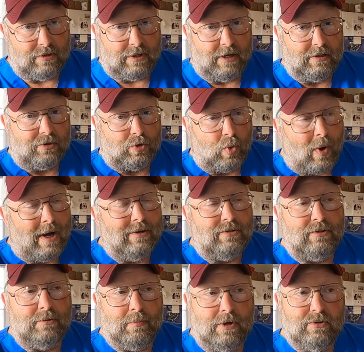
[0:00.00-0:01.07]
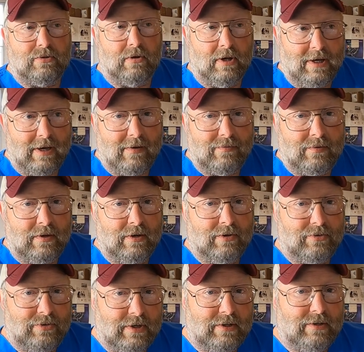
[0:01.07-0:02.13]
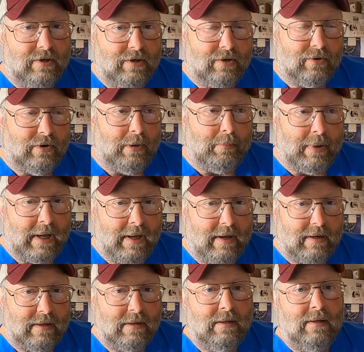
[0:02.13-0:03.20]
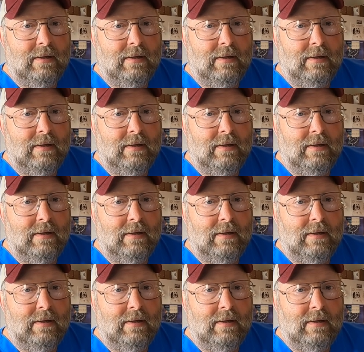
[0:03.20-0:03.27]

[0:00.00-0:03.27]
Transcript: It takes twice as much lift in a 60 degree bank